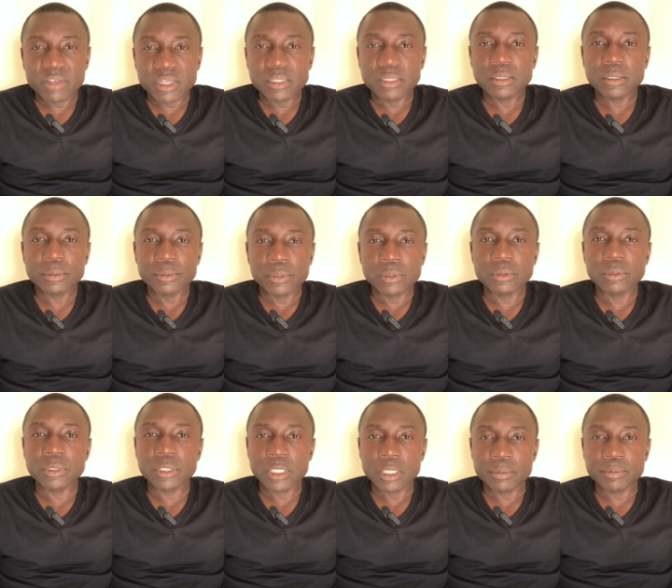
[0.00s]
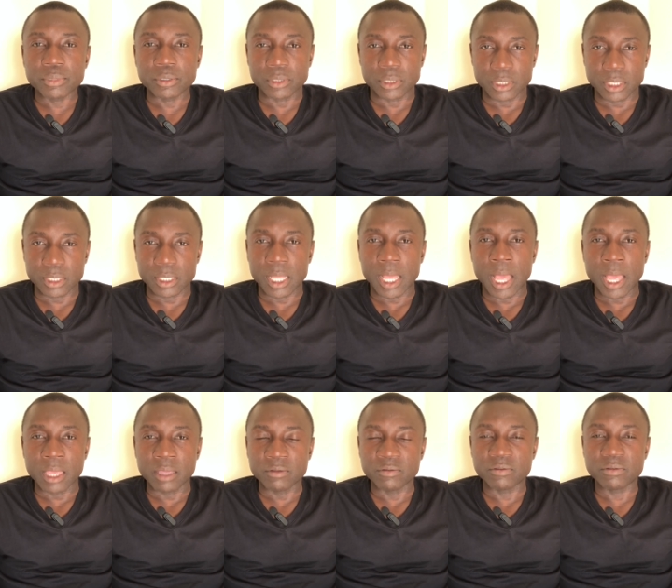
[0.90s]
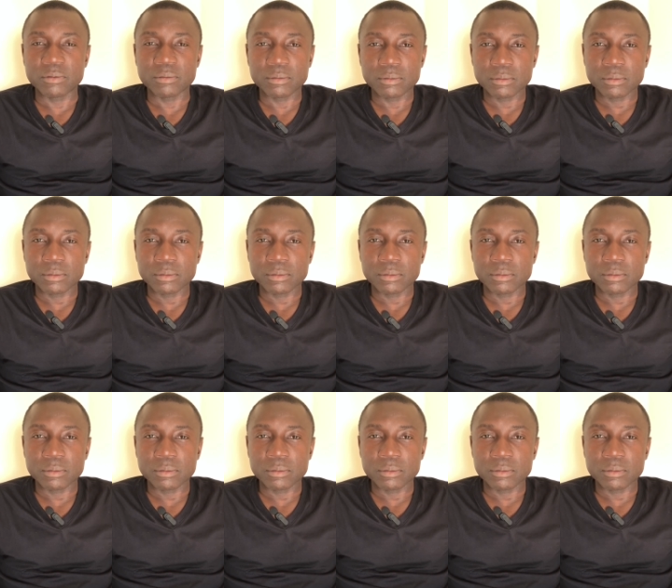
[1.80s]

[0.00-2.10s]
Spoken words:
vegetables keep us alive.